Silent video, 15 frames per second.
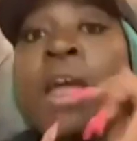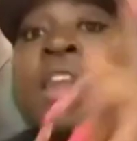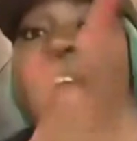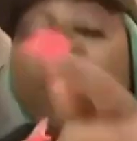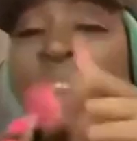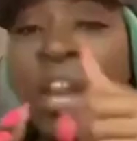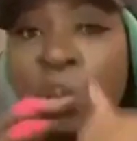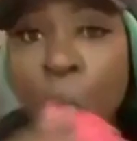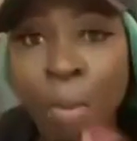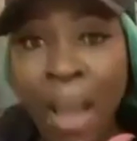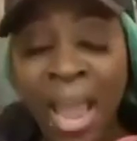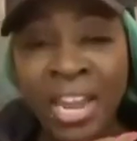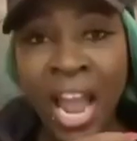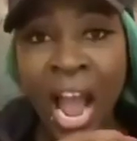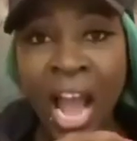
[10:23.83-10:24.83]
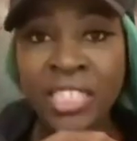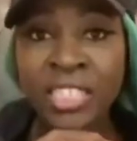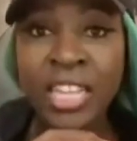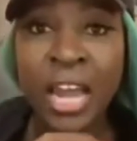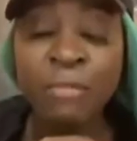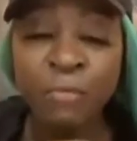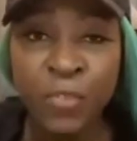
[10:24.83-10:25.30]
Never you bite the hands
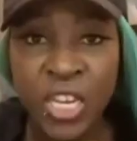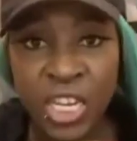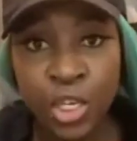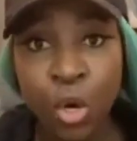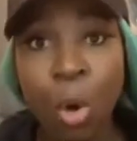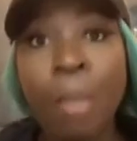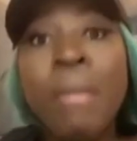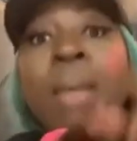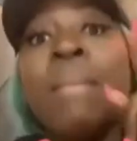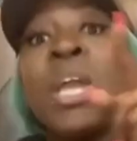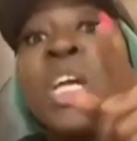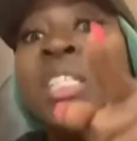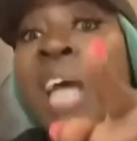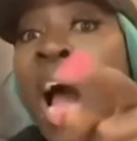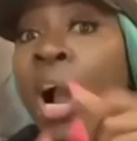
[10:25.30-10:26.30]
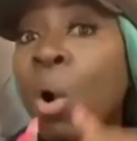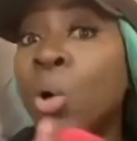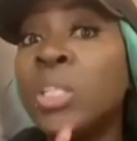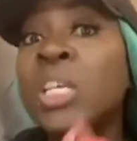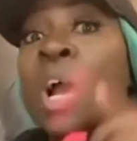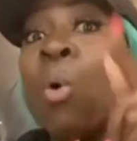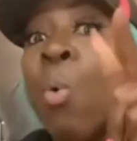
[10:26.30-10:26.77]
that feed you. Remember you talk
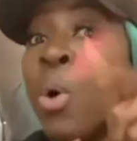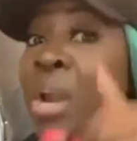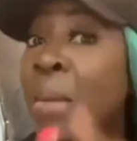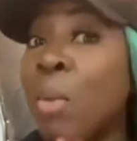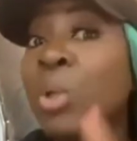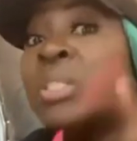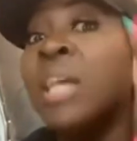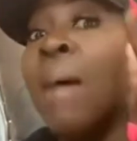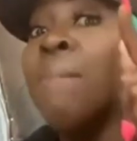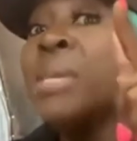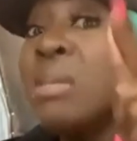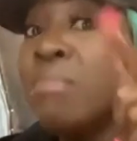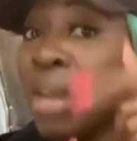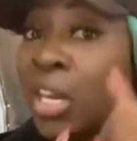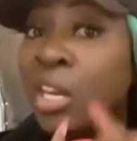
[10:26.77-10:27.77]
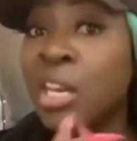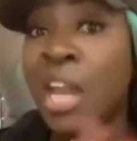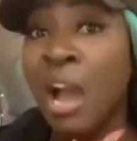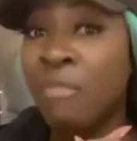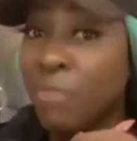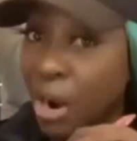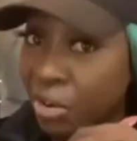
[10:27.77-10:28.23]
out to your own about me make you
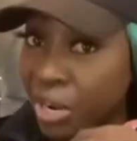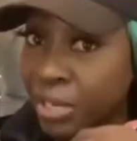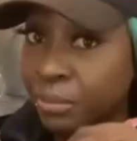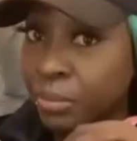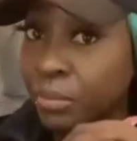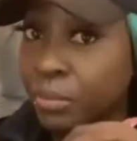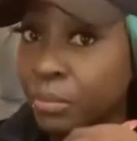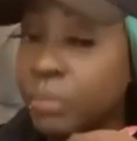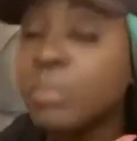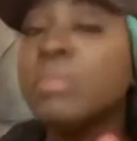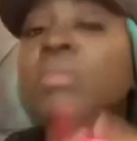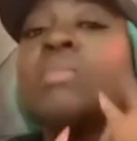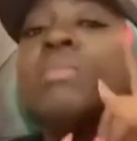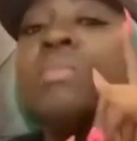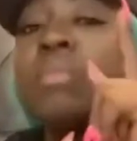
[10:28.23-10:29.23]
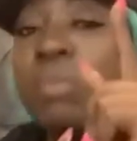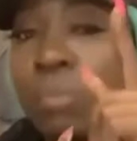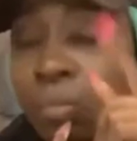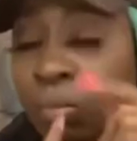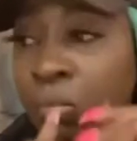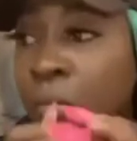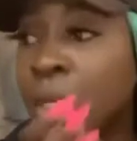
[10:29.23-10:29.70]
there foreign.
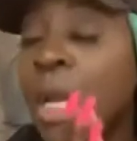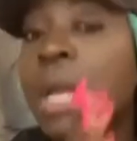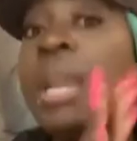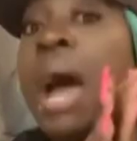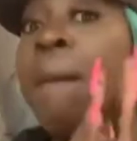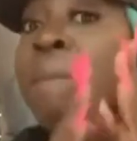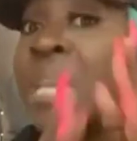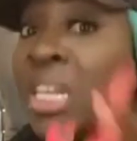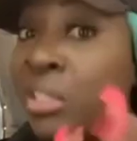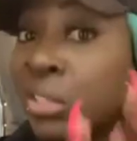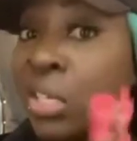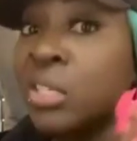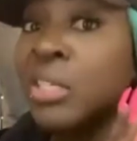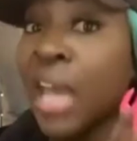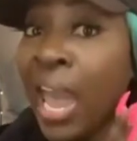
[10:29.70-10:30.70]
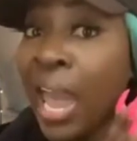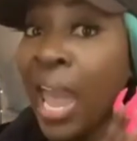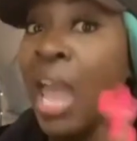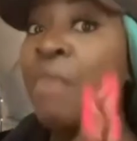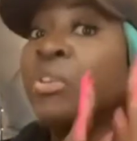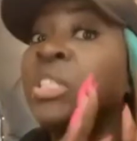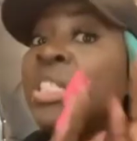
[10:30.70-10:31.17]
That means to say
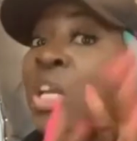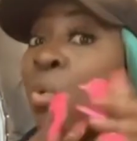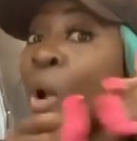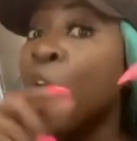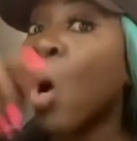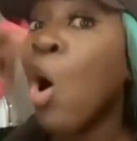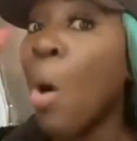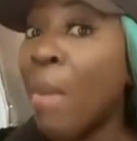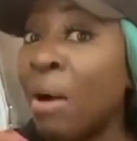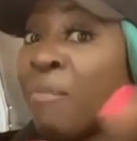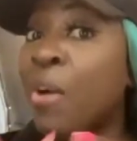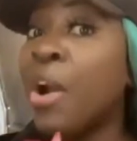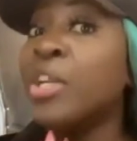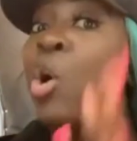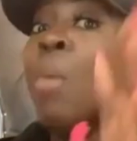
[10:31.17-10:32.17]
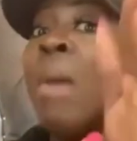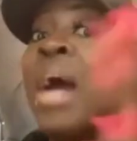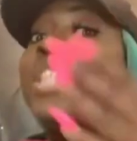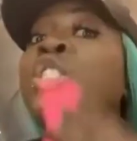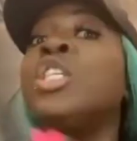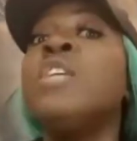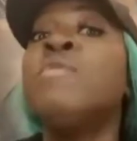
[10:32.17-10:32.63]
everything where you come a foreign come
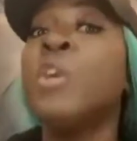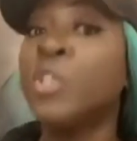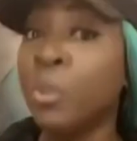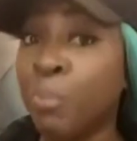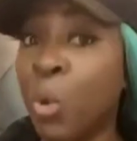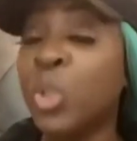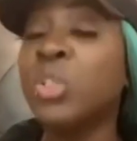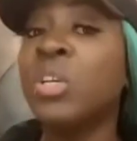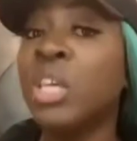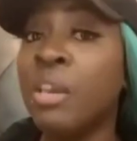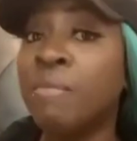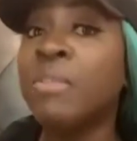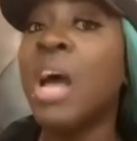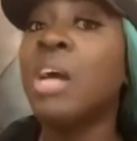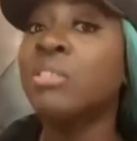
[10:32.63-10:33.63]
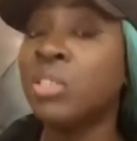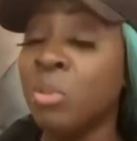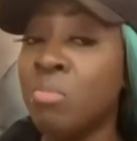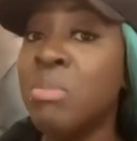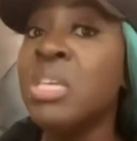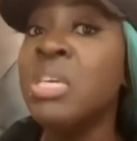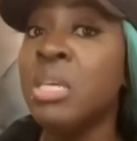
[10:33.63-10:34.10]
achieve you're supposed to give thanks to
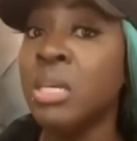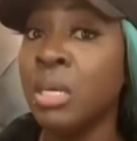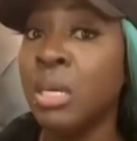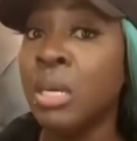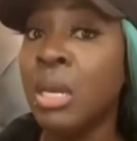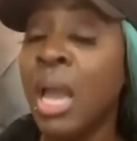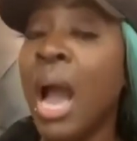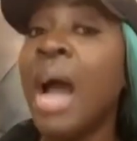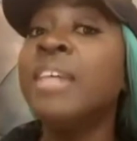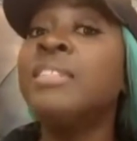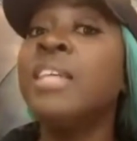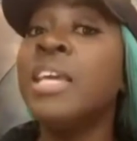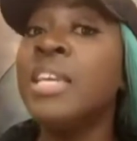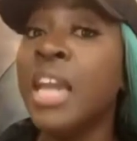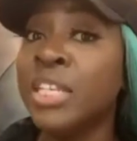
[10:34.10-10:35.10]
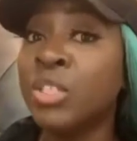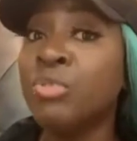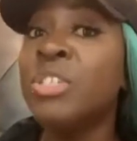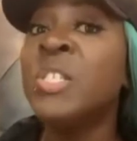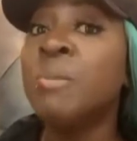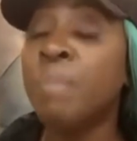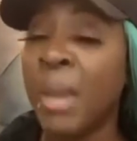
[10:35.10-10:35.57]
me. And say yes,
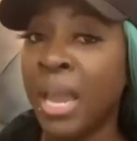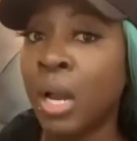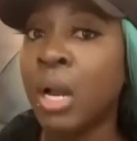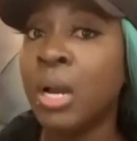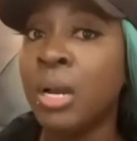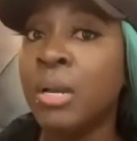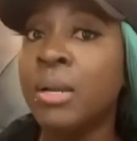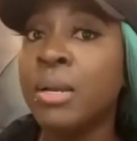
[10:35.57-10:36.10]
respect.